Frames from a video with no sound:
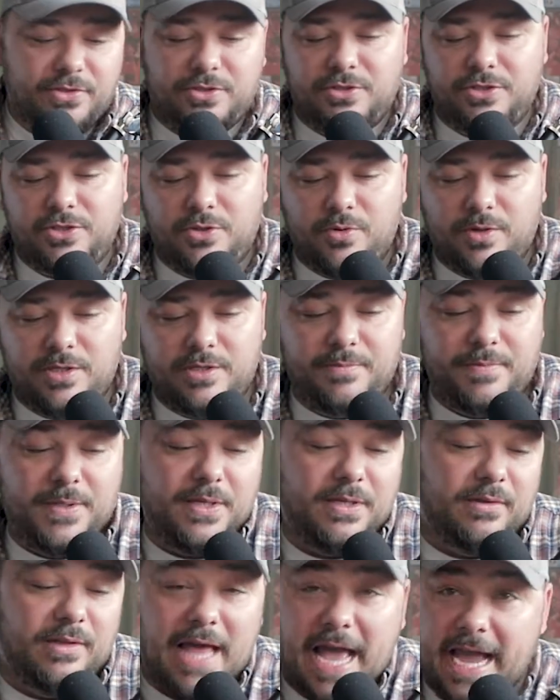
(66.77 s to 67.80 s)
There's going to be
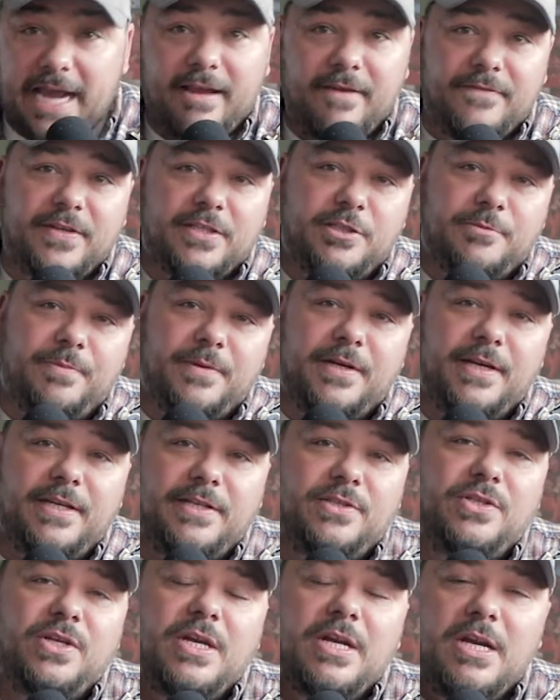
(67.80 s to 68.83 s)
lack of
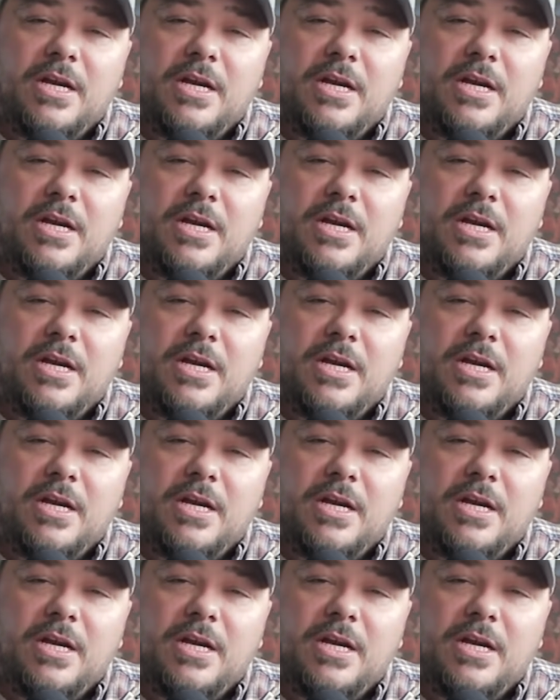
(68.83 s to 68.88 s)
experience